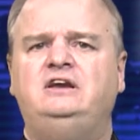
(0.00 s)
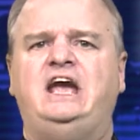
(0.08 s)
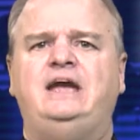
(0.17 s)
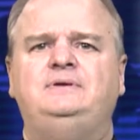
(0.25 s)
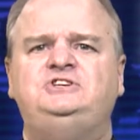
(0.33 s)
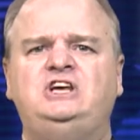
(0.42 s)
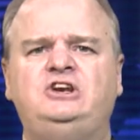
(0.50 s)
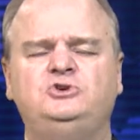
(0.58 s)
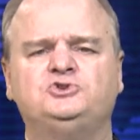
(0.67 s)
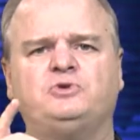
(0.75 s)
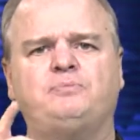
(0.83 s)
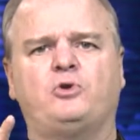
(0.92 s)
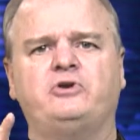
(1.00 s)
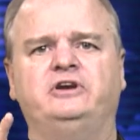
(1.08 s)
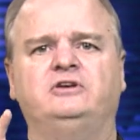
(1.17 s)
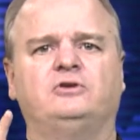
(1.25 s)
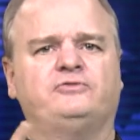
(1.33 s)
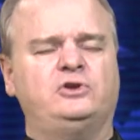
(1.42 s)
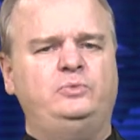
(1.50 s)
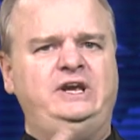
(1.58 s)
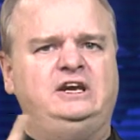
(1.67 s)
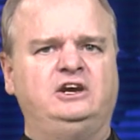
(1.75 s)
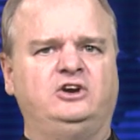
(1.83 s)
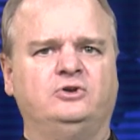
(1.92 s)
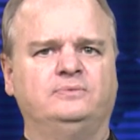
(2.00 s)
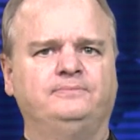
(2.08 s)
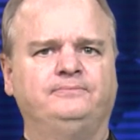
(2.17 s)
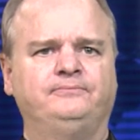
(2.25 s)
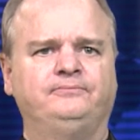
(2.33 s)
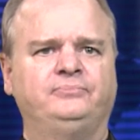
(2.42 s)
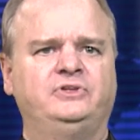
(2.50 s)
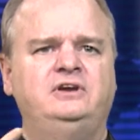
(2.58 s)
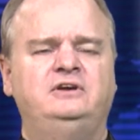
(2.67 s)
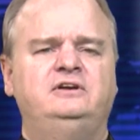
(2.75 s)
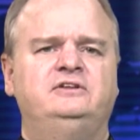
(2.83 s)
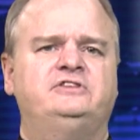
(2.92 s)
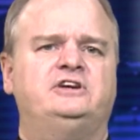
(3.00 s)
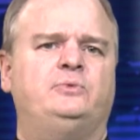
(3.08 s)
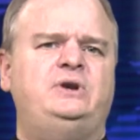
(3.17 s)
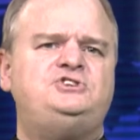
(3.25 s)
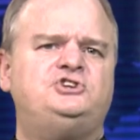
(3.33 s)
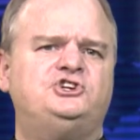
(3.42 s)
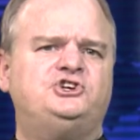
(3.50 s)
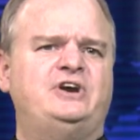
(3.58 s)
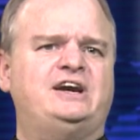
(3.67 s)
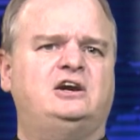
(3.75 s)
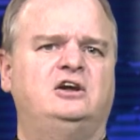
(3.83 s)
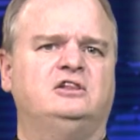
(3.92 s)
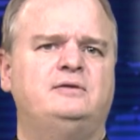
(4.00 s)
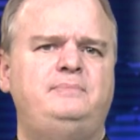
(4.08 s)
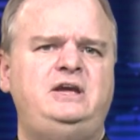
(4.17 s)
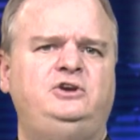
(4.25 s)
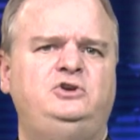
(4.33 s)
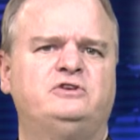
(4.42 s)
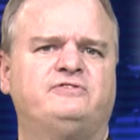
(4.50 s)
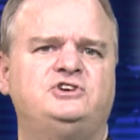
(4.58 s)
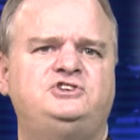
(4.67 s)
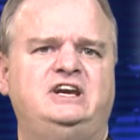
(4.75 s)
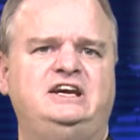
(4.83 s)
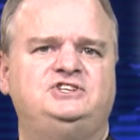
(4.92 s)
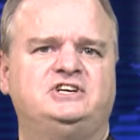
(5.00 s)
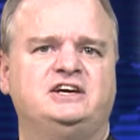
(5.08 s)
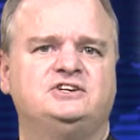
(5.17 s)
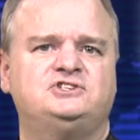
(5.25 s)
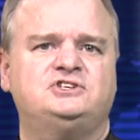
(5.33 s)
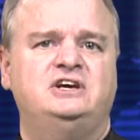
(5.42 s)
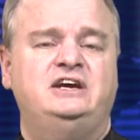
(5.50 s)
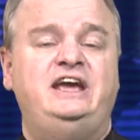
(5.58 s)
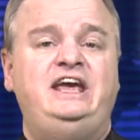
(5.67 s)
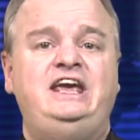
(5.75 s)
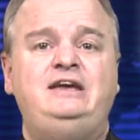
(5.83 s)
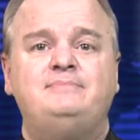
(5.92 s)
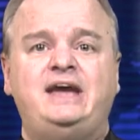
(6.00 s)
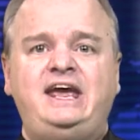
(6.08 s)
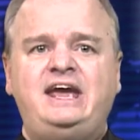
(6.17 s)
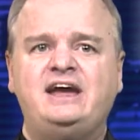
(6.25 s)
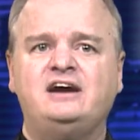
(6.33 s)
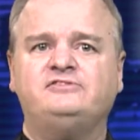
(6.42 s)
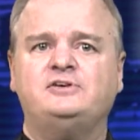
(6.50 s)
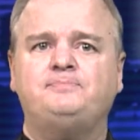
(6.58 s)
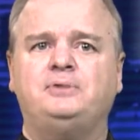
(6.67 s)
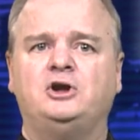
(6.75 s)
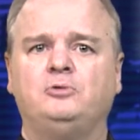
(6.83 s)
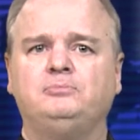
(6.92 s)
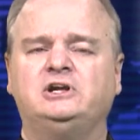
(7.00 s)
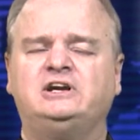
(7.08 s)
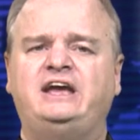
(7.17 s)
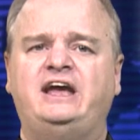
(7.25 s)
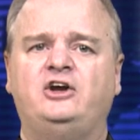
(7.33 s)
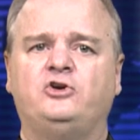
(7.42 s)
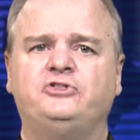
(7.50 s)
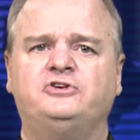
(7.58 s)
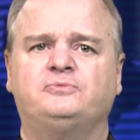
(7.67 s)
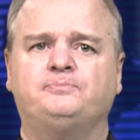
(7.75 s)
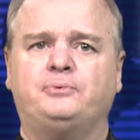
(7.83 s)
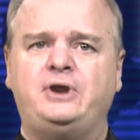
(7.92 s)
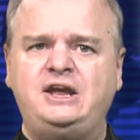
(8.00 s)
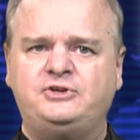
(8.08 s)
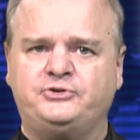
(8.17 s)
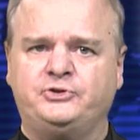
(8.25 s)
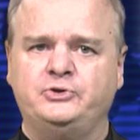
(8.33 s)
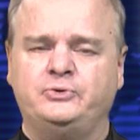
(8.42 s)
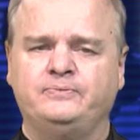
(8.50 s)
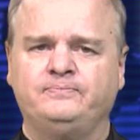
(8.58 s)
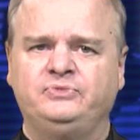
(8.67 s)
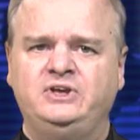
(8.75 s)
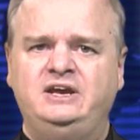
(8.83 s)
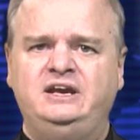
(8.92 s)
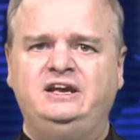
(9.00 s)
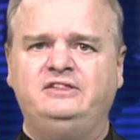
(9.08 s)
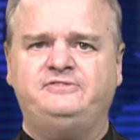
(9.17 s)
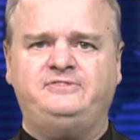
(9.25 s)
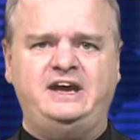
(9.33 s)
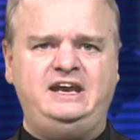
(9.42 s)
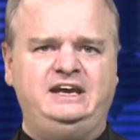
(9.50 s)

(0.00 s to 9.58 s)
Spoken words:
ABC News reported over a week ago that a researcher at Columbia University says he may have a public health breakthrough in the fight